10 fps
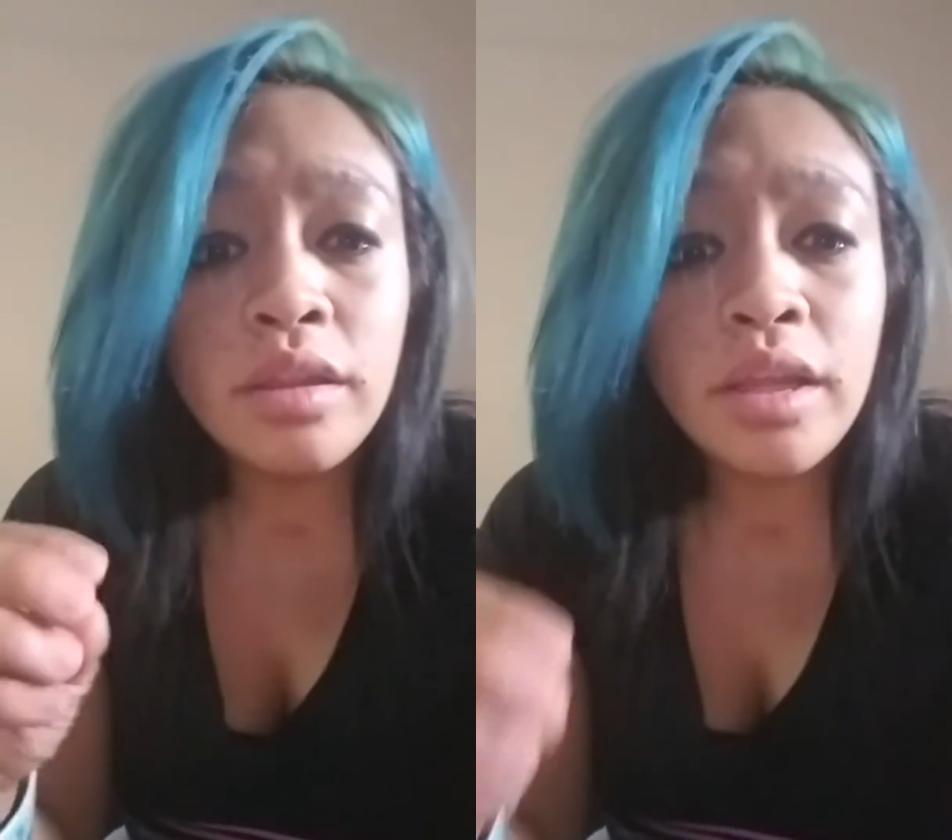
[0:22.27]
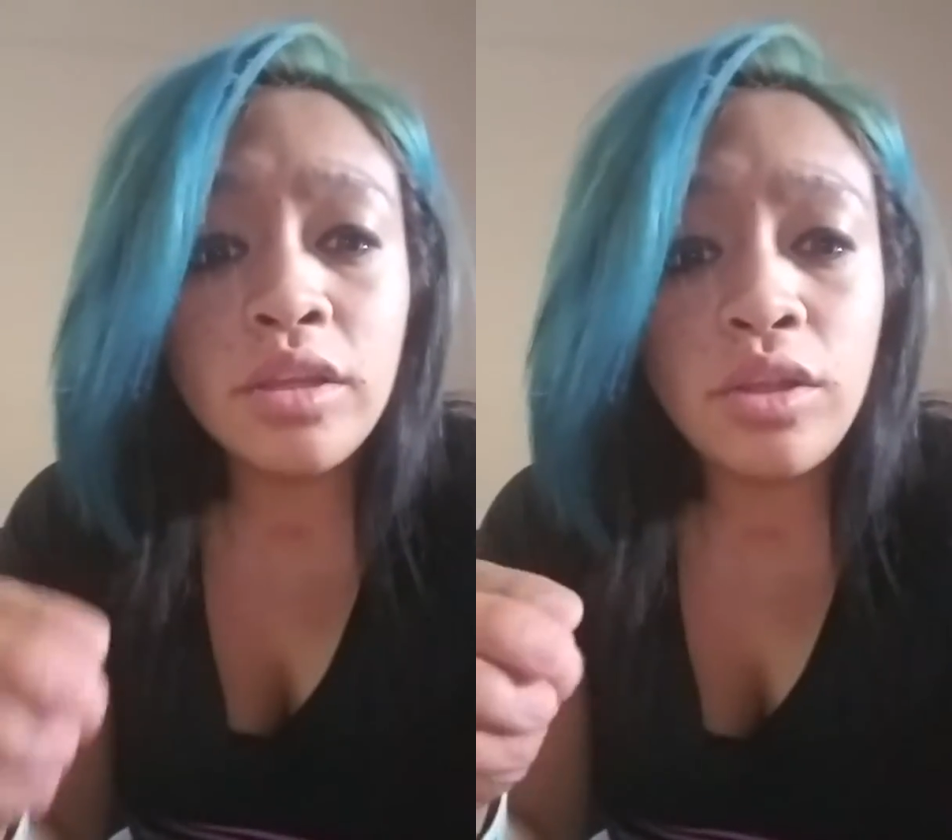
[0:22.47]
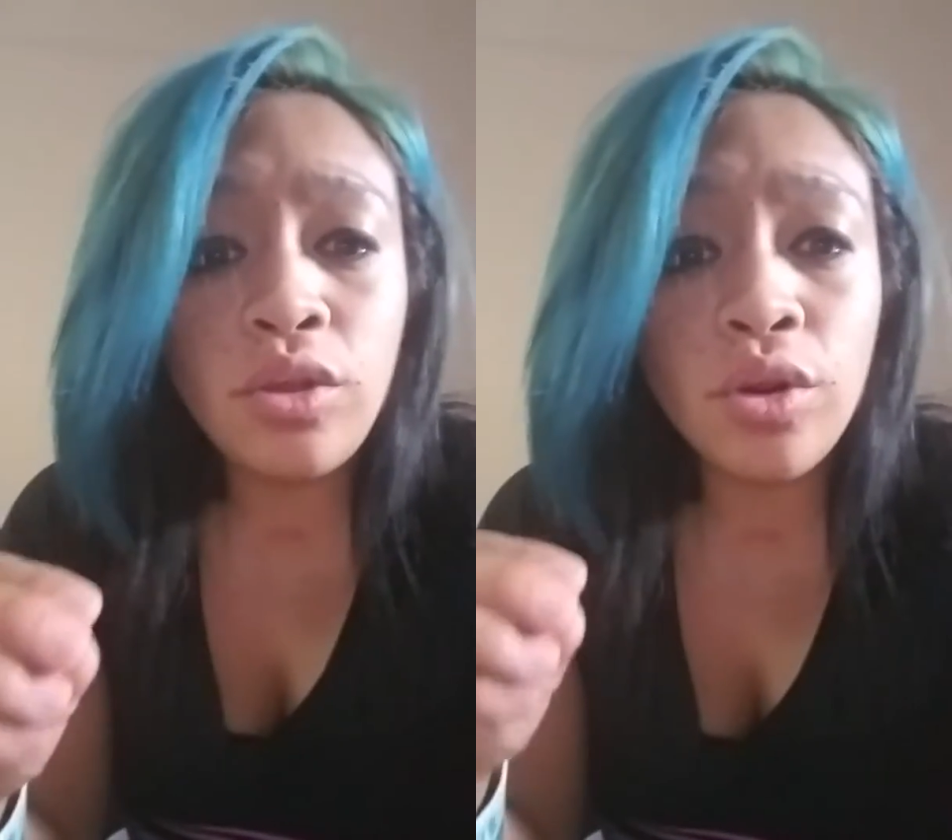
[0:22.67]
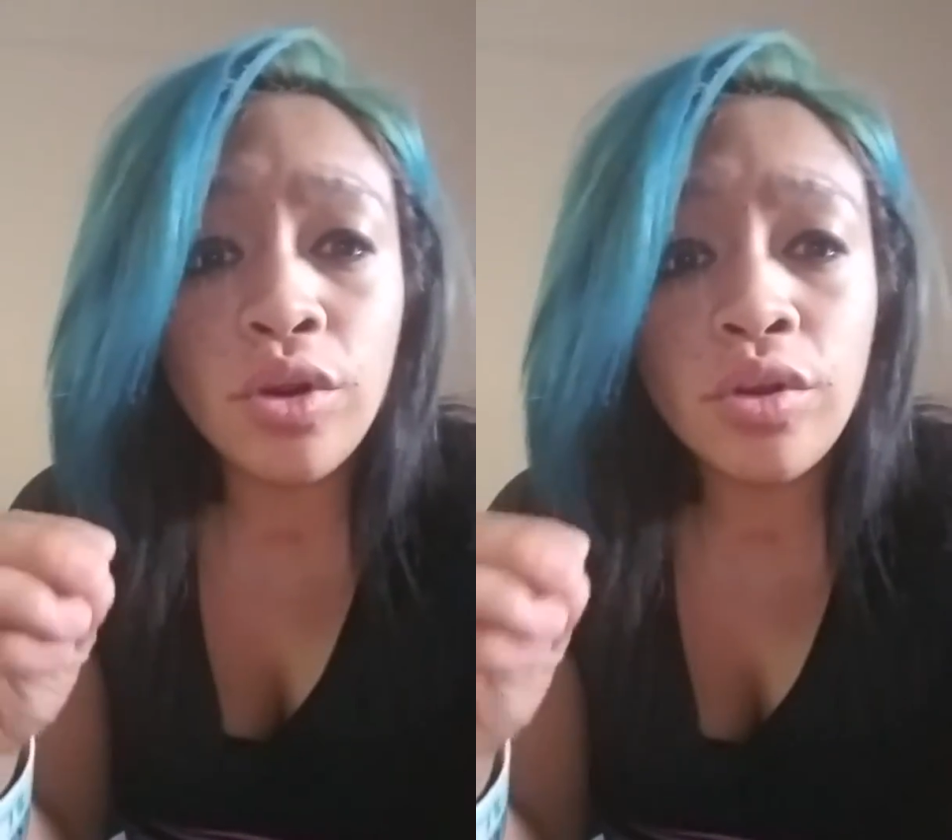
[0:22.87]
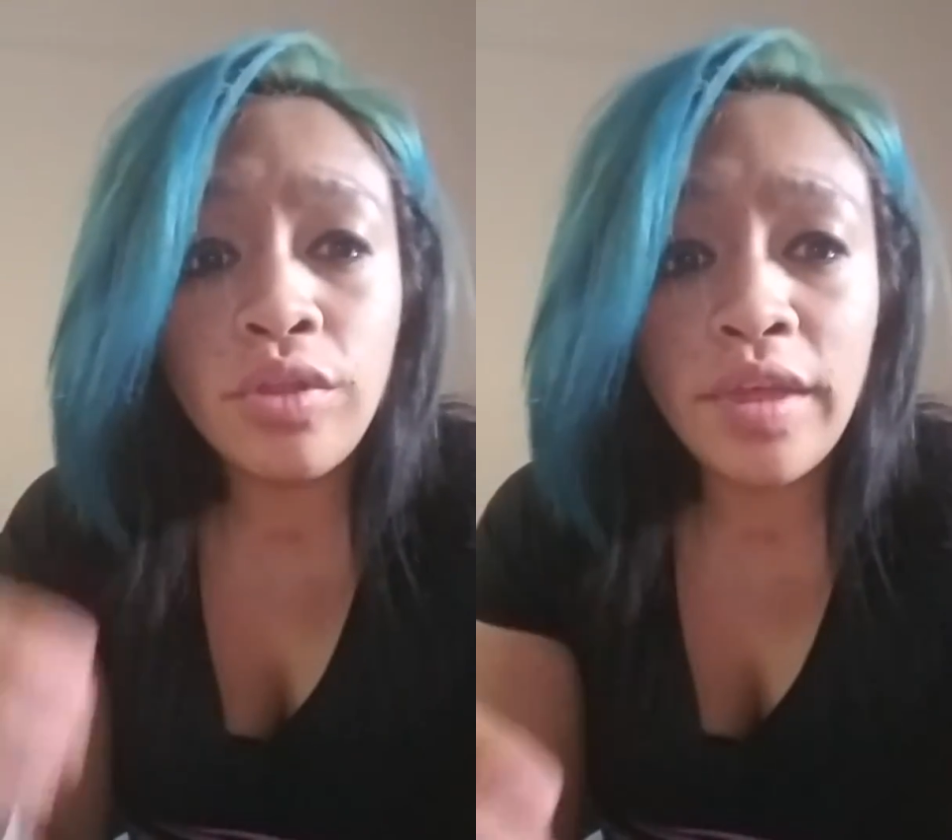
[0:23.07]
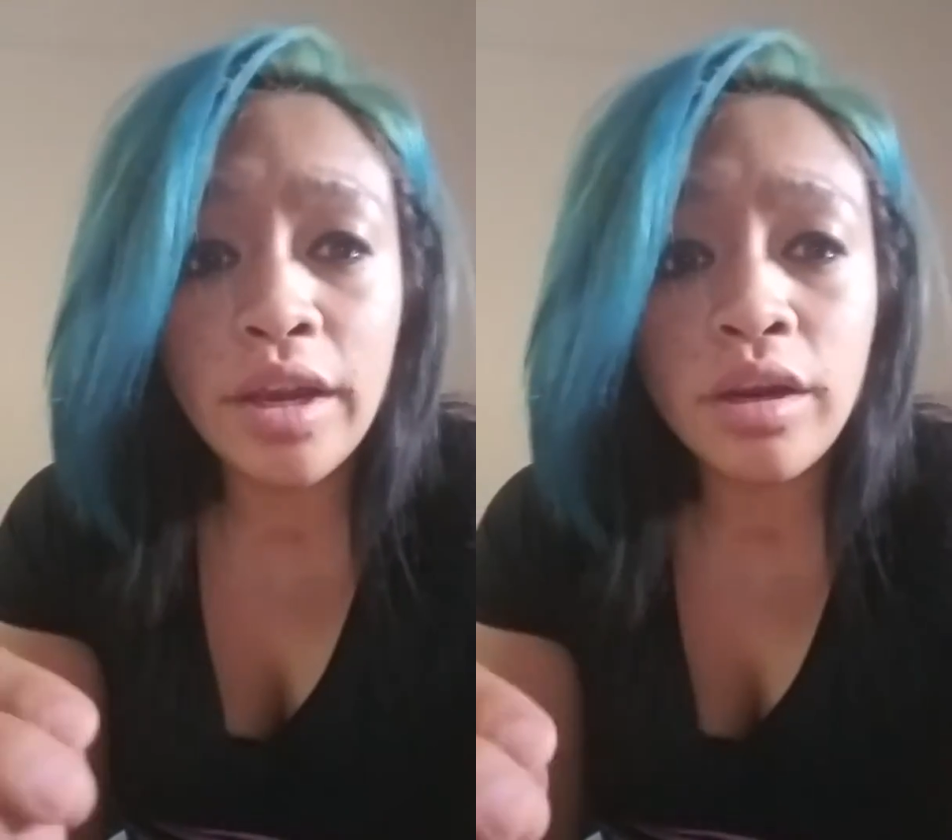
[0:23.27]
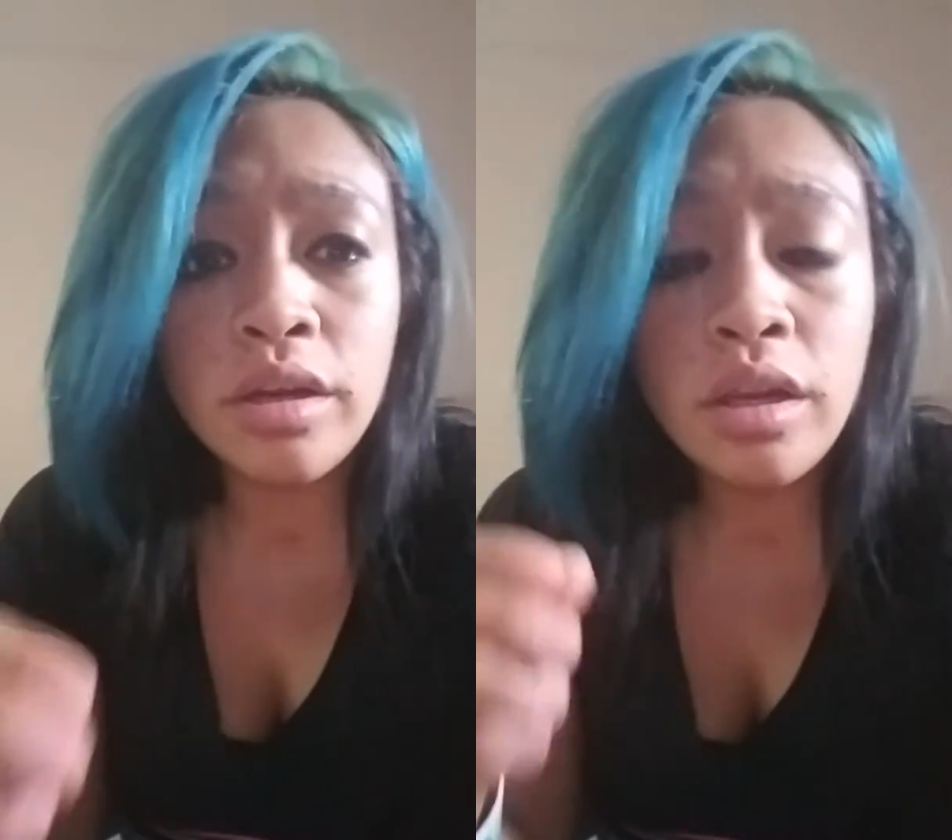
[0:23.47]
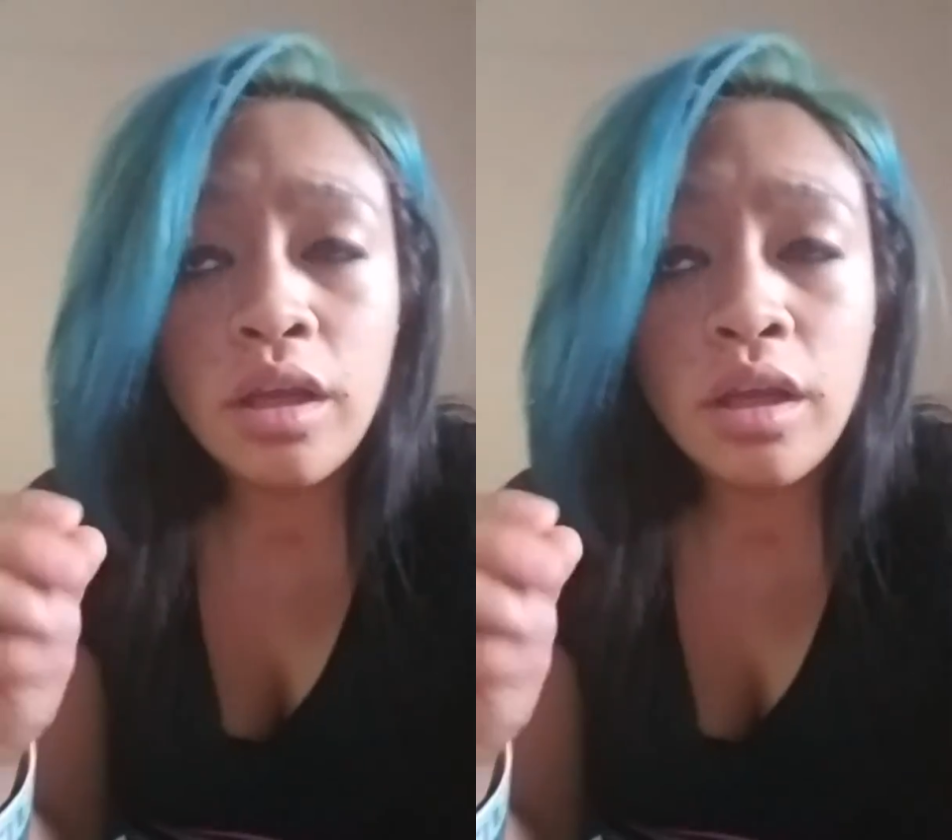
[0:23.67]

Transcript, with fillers: that you're there.